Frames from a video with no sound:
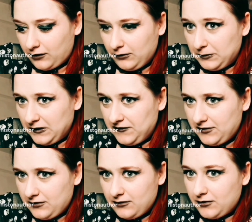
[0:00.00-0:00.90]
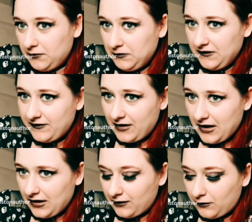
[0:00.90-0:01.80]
uppies, uppies again.